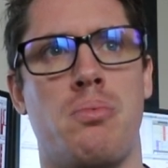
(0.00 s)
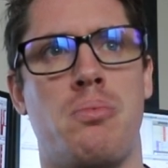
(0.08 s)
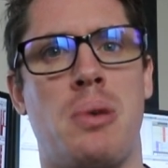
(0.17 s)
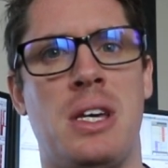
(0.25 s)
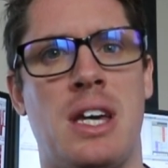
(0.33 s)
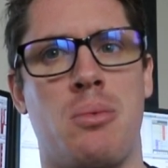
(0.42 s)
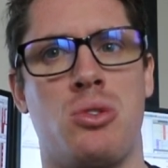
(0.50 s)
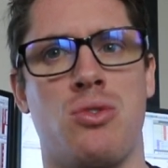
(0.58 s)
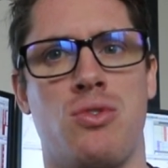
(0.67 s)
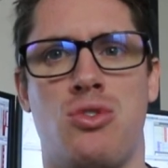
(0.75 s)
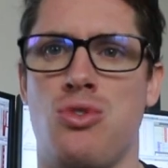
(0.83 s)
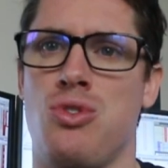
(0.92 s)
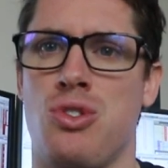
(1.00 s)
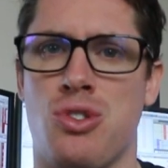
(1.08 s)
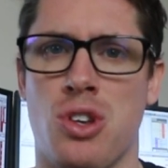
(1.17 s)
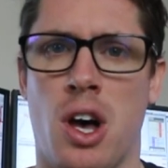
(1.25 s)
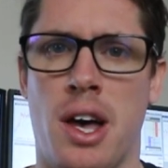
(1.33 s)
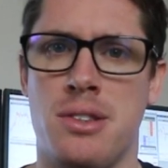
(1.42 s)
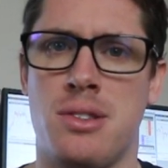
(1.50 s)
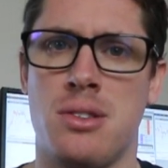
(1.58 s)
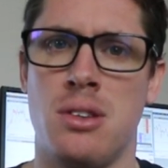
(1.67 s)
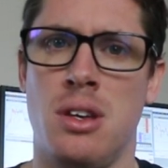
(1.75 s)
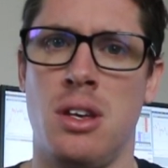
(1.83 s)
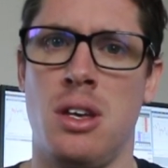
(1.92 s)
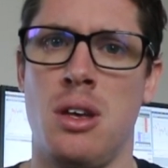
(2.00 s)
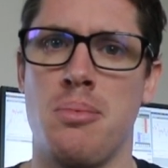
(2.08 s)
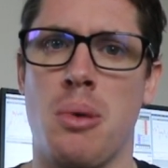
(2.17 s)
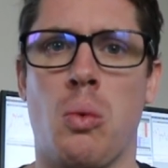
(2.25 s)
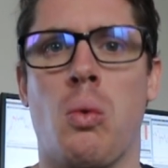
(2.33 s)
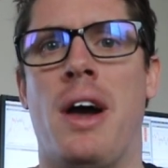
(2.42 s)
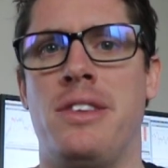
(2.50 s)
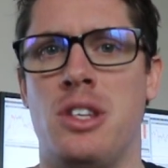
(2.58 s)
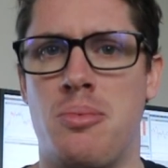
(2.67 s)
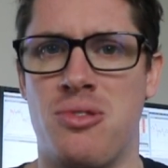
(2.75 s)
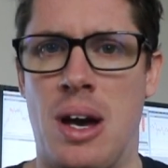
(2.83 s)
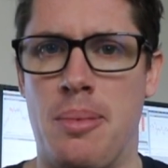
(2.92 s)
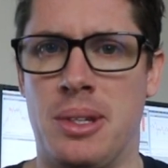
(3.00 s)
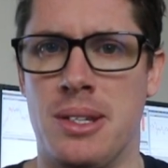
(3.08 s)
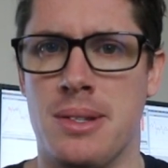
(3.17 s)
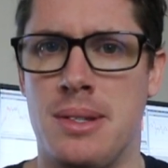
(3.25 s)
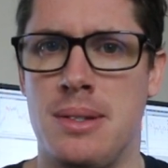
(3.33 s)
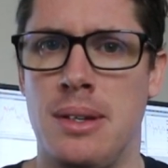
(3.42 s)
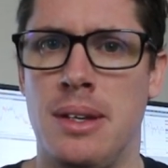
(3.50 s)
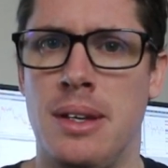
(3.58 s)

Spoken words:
being able to reduce your size but widen your parameters.